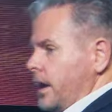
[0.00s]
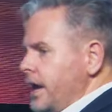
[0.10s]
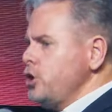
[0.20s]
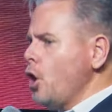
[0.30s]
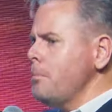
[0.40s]

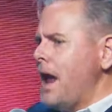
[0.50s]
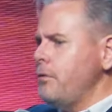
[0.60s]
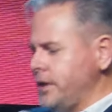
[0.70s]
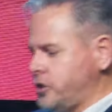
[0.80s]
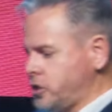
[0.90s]
your
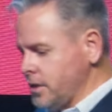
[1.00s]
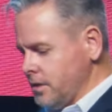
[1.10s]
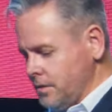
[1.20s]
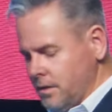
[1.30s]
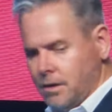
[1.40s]
marriage
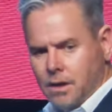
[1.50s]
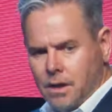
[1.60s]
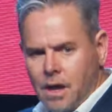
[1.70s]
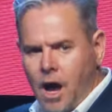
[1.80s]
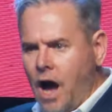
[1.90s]

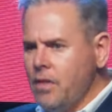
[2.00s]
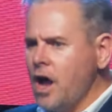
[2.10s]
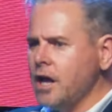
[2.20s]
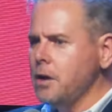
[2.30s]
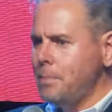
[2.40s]
are not
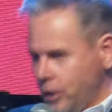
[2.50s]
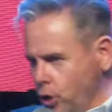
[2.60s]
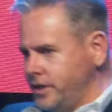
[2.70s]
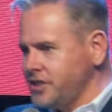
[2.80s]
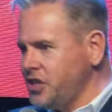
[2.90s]
going to be good
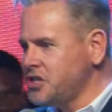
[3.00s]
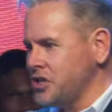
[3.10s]
decisions.